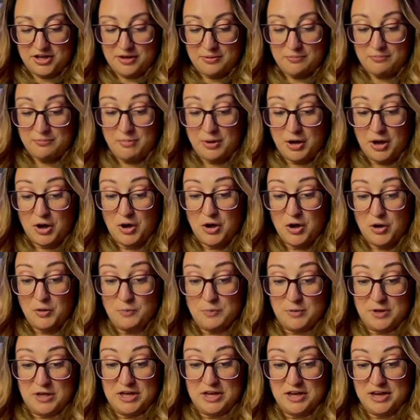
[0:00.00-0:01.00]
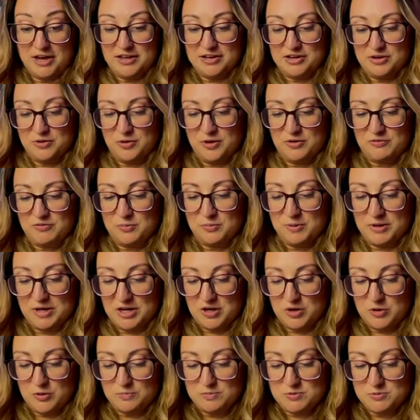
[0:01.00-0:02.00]
I'm hoping, I know everybody
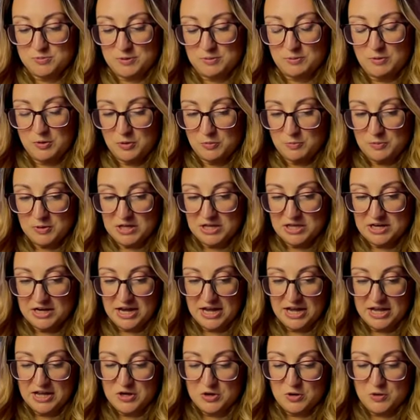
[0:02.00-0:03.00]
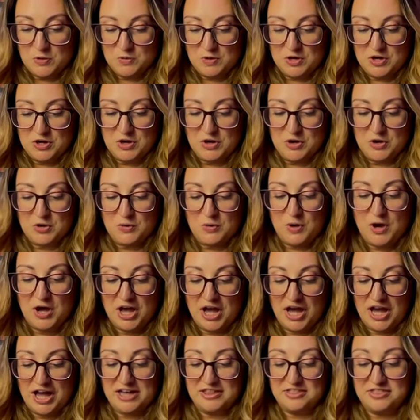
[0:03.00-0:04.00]
hopes, but I'm hoping an Iono.
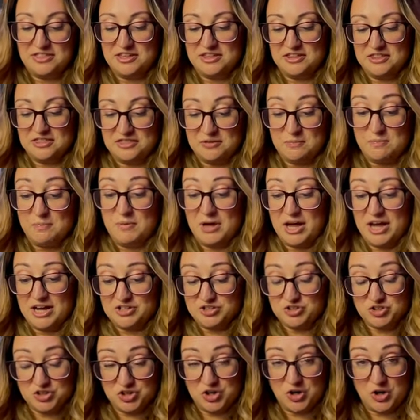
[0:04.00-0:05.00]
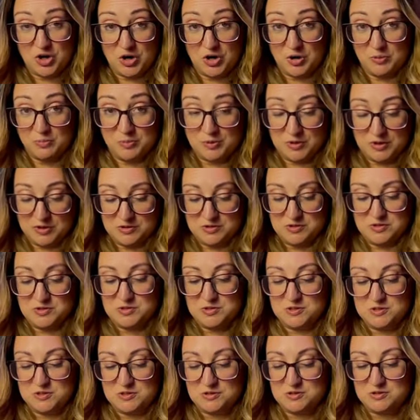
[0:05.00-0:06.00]
I think the Magikarp is
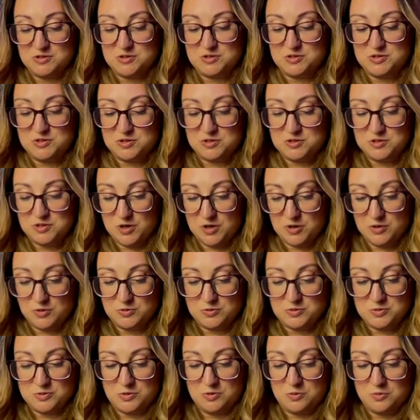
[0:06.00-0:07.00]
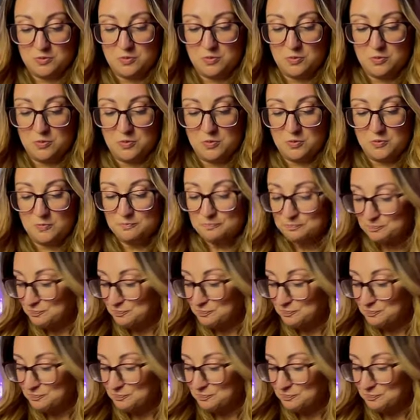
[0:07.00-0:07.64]
so cool.